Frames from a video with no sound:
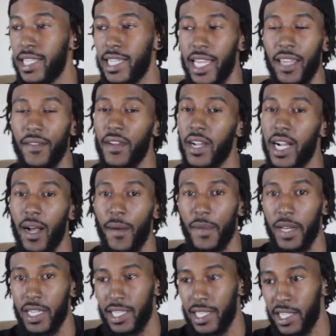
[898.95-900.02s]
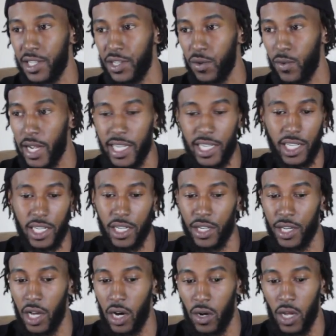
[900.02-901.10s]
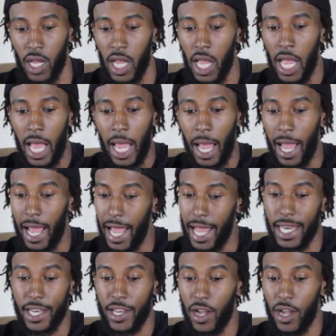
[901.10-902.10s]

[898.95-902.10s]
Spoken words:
to even come in a situation, you know. And